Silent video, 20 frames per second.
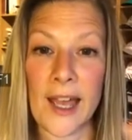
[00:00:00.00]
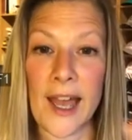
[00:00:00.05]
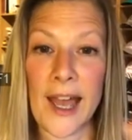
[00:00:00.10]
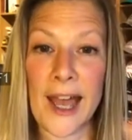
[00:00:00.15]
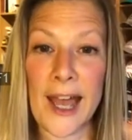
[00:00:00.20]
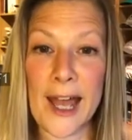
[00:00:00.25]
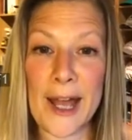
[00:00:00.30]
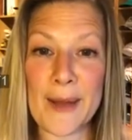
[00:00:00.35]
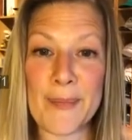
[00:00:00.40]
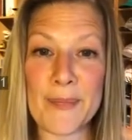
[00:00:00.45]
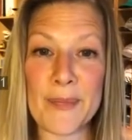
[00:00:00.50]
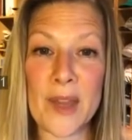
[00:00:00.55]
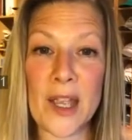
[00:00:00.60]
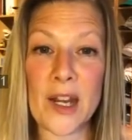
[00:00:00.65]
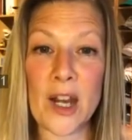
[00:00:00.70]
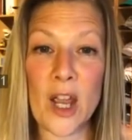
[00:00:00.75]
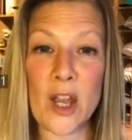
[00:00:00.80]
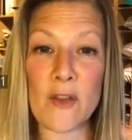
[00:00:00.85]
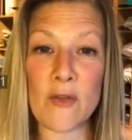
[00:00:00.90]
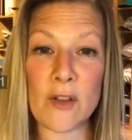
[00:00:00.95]

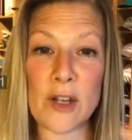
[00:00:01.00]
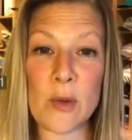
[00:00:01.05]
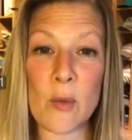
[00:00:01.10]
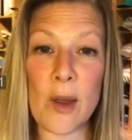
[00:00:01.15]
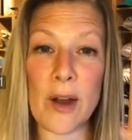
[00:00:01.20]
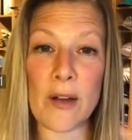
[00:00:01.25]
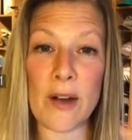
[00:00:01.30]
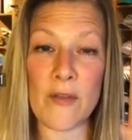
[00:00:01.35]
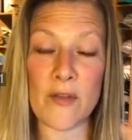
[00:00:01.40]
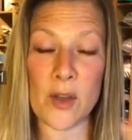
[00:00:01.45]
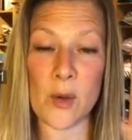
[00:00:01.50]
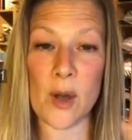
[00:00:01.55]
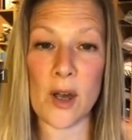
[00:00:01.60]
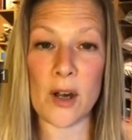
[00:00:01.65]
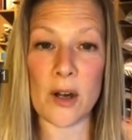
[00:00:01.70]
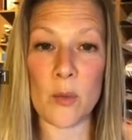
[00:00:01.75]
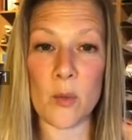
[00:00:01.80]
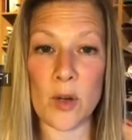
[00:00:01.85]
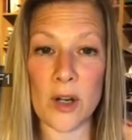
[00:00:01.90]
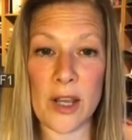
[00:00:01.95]
And hopefully wherever you
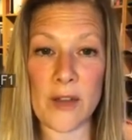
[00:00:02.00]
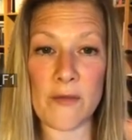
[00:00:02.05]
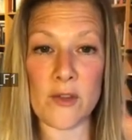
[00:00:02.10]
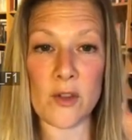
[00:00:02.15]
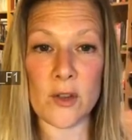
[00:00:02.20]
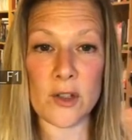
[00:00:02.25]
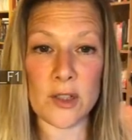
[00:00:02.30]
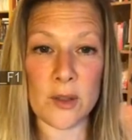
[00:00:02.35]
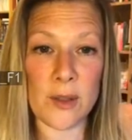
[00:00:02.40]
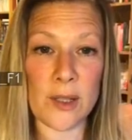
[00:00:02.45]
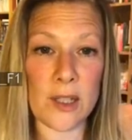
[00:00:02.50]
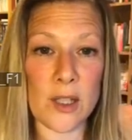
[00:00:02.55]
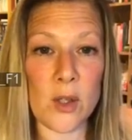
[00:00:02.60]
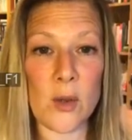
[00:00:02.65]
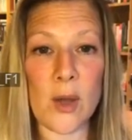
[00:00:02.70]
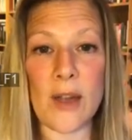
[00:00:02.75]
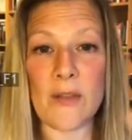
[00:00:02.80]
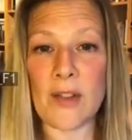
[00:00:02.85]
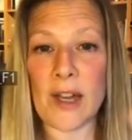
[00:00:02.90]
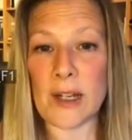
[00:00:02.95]
are and whatever you're doing, you
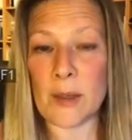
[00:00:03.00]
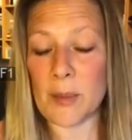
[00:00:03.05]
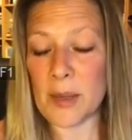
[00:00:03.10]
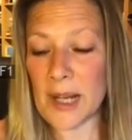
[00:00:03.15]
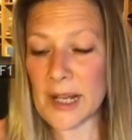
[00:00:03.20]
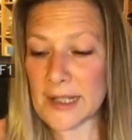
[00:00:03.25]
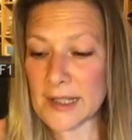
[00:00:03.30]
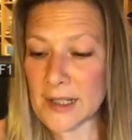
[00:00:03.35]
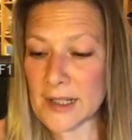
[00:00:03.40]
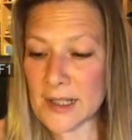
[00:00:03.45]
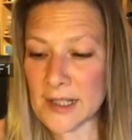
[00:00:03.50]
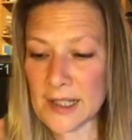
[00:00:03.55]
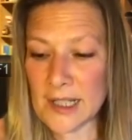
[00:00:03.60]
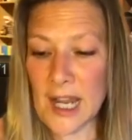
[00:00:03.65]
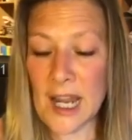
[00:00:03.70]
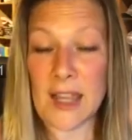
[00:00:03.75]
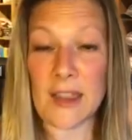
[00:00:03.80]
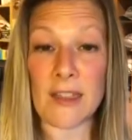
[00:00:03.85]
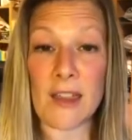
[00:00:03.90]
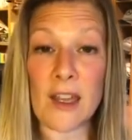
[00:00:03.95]
have had a pleasant
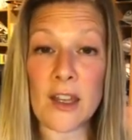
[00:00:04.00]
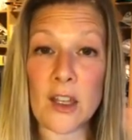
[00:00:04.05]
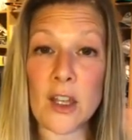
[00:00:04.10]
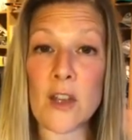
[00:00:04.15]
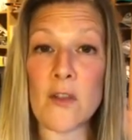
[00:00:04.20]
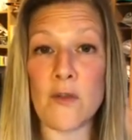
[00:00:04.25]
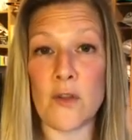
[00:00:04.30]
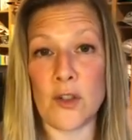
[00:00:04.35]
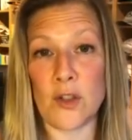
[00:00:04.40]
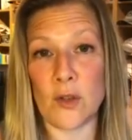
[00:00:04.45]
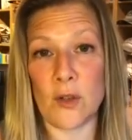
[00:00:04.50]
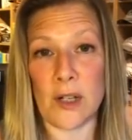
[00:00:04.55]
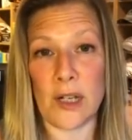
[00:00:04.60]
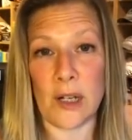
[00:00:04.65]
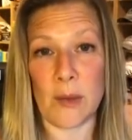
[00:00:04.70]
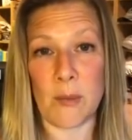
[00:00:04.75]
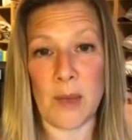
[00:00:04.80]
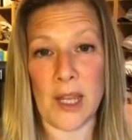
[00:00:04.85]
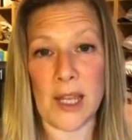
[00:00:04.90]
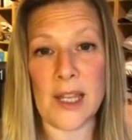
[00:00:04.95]
day. Thank you for
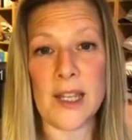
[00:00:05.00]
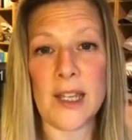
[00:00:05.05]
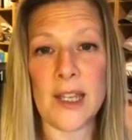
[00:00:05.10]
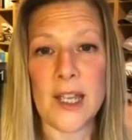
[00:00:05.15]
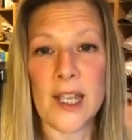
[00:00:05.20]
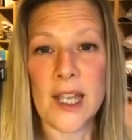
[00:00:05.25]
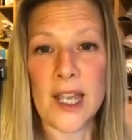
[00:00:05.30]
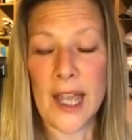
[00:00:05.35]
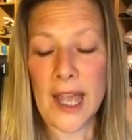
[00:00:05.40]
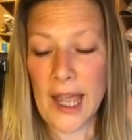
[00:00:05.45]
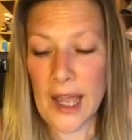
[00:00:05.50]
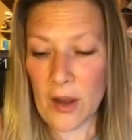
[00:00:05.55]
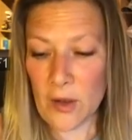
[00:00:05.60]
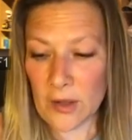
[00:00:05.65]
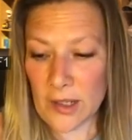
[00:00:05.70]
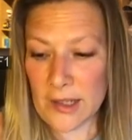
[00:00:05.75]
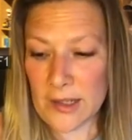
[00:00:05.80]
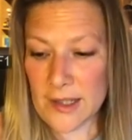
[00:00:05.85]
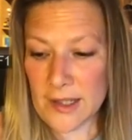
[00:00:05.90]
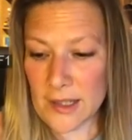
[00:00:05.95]
joining me
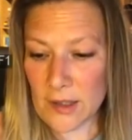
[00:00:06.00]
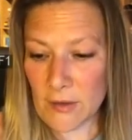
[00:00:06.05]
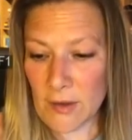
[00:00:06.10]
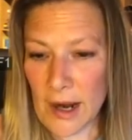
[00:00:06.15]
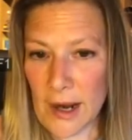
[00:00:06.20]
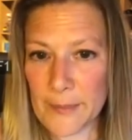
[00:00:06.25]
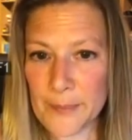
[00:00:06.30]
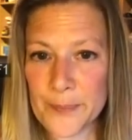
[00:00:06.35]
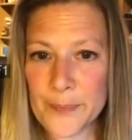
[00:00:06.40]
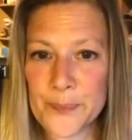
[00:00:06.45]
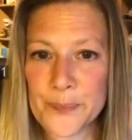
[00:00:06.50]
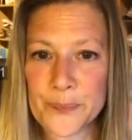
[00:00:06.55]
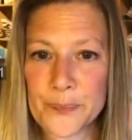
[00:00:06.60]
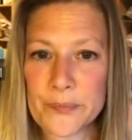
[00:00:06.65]
on Instagram.